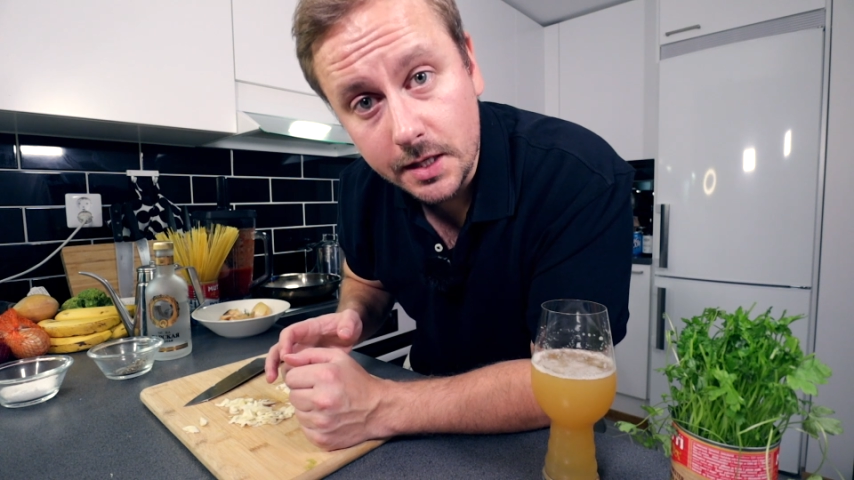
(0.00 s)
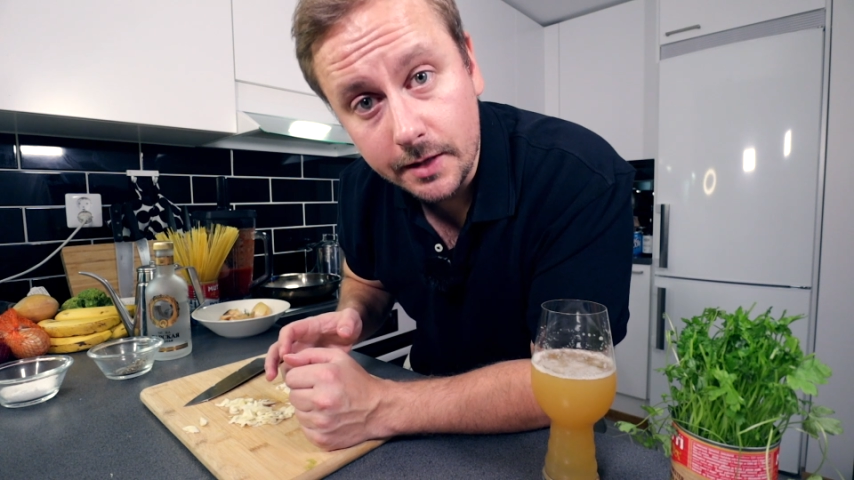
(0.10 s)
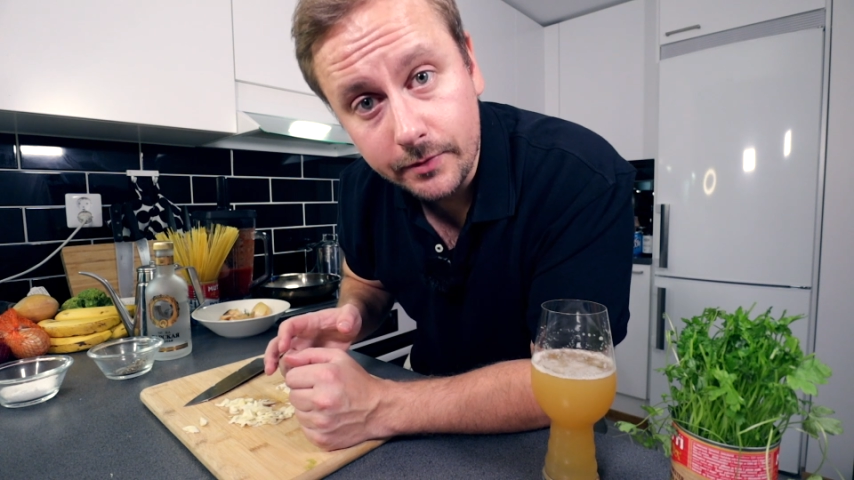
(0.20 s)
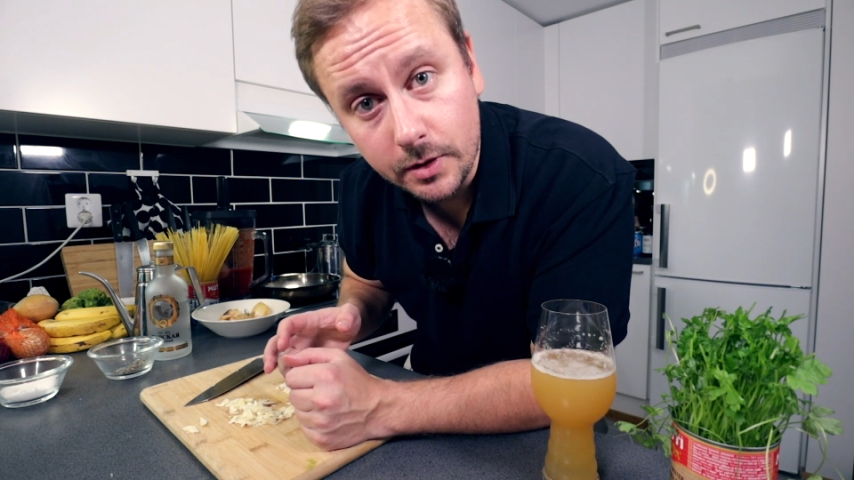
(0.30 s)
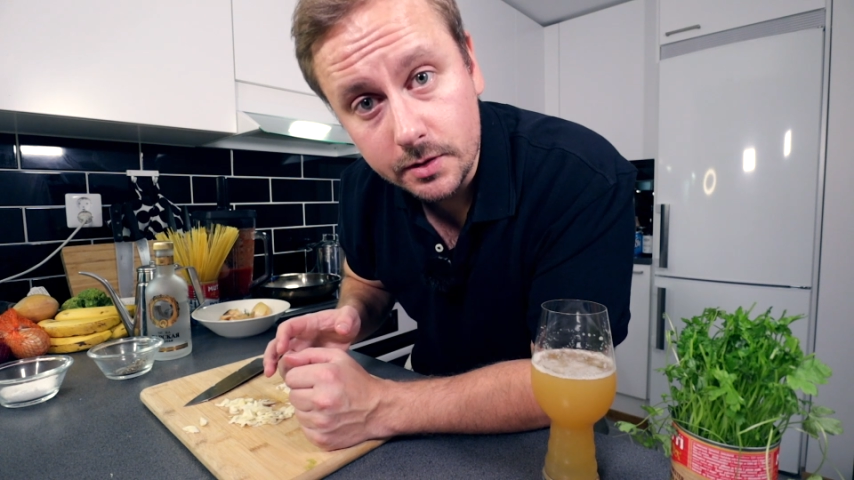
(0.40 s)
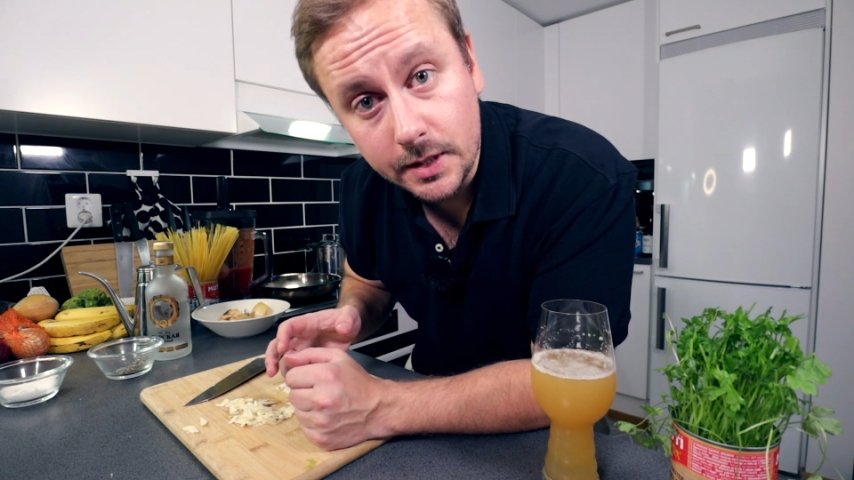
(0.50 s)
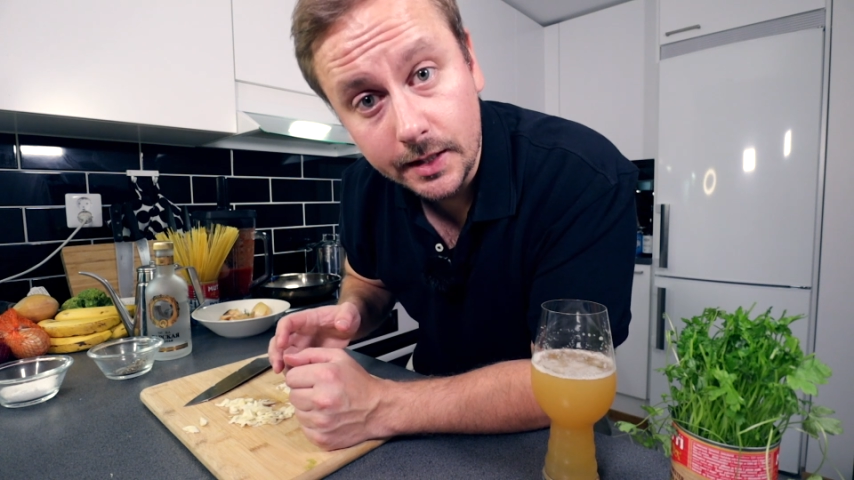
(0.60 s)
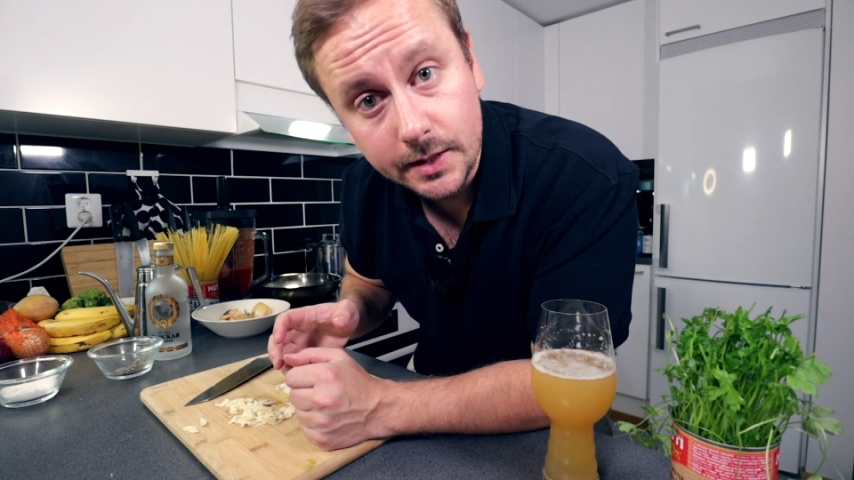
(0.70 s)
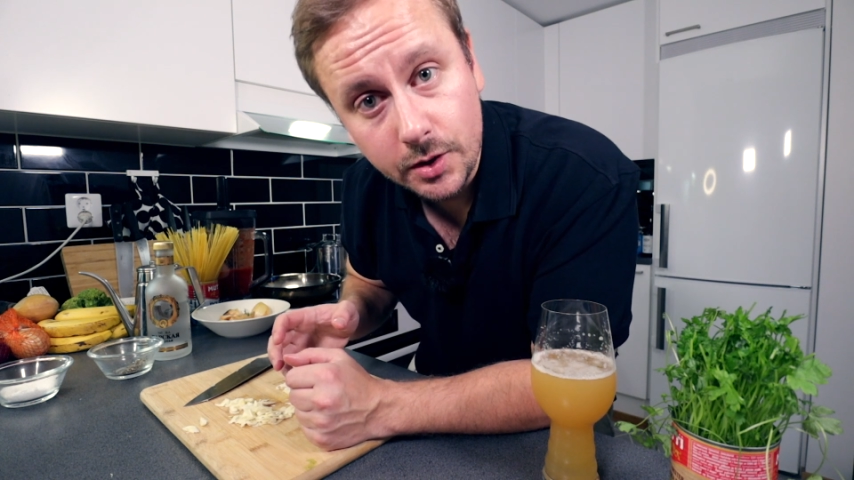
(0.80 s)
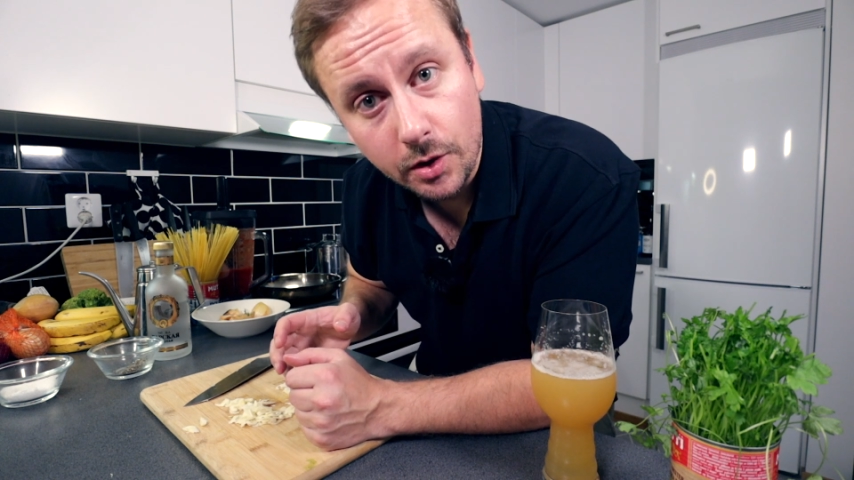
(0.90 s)
infused in
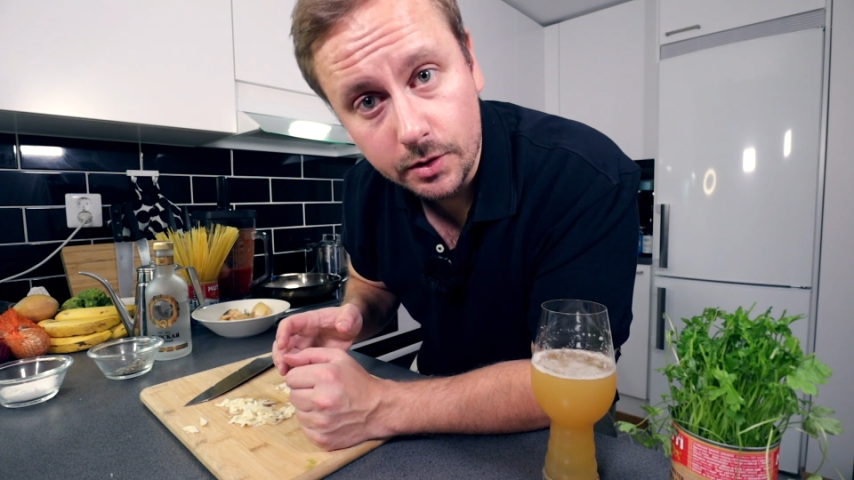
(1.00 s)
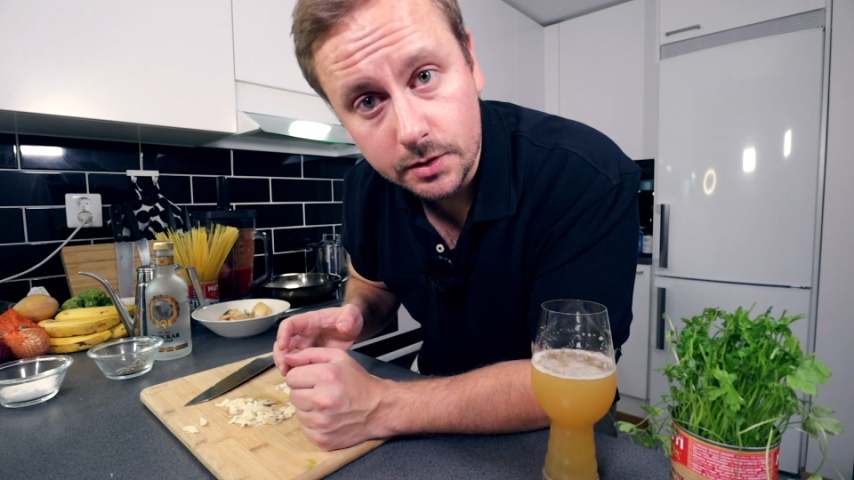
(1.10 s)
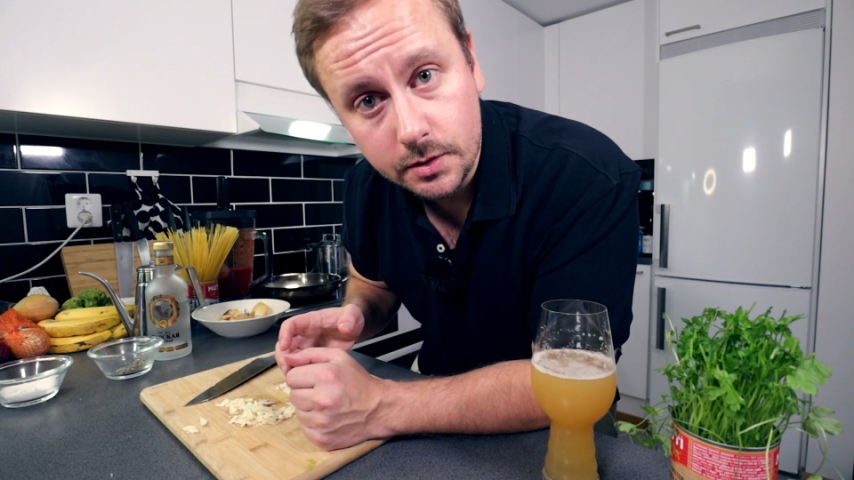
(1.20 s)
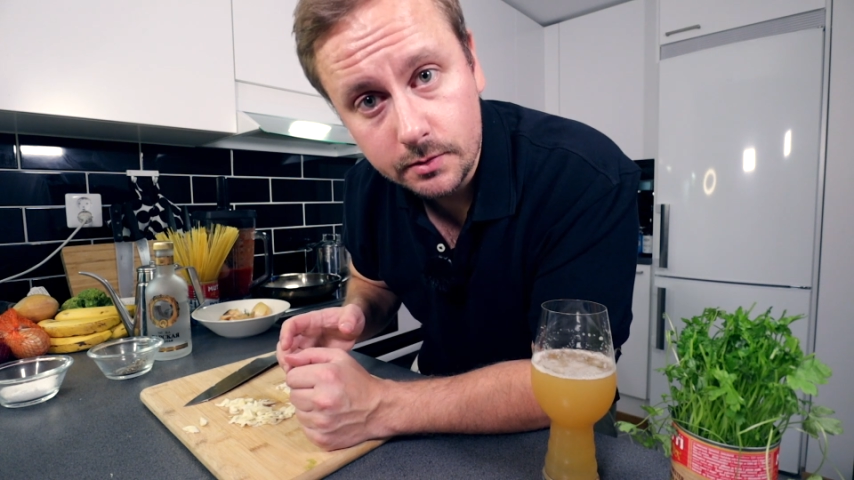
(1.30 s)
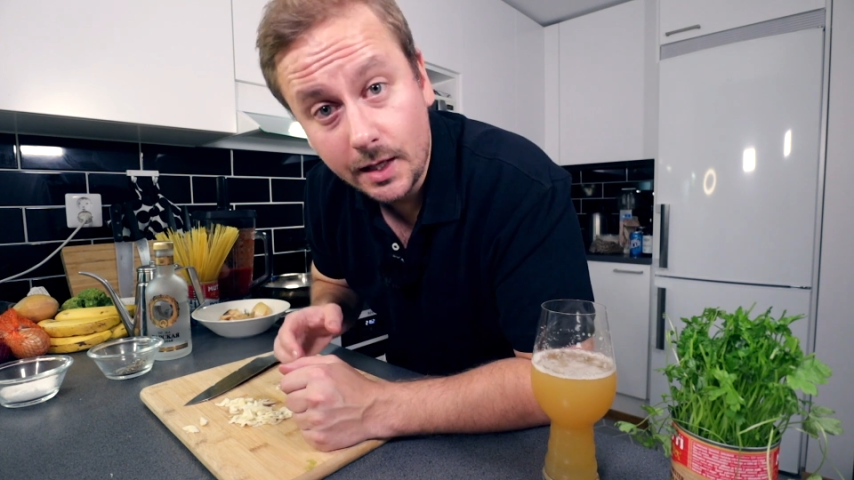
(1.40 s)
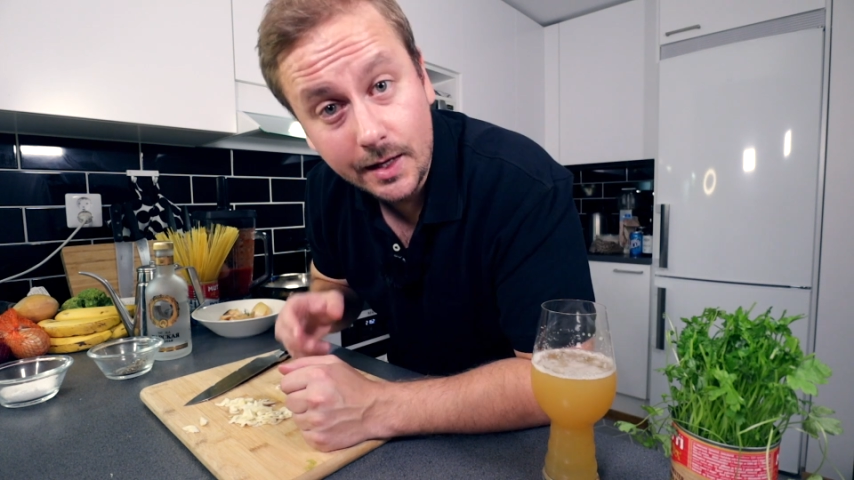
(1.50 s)
the sauce.